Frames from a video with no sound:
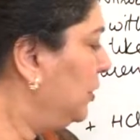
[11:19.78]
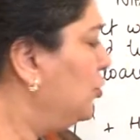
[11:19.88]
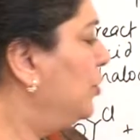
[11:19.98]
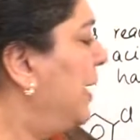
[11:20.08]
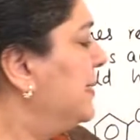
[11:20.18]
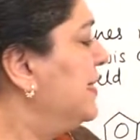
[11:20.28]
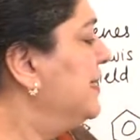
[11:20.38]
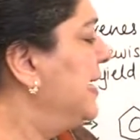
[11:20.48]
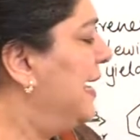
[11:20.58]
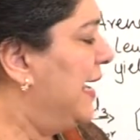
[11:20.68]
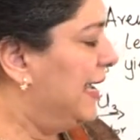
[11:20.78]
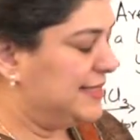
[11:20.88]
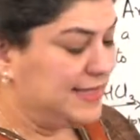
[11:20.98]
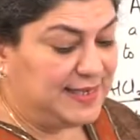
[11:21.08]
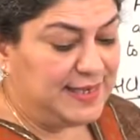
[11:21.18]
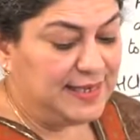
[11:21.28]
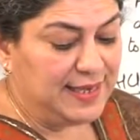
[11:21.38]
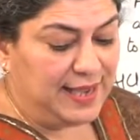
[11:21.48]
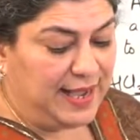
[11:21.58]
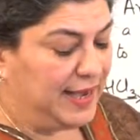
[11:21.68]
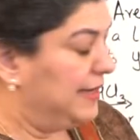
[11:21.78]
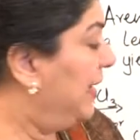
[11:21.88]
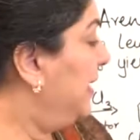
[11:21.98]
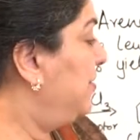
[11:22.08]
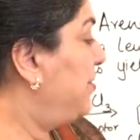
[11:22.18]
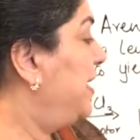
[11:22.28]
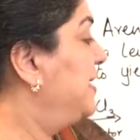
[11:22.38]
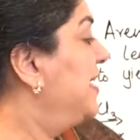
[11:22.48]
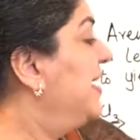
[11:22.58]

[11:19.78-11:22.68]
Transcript: So that is acetic anhydride.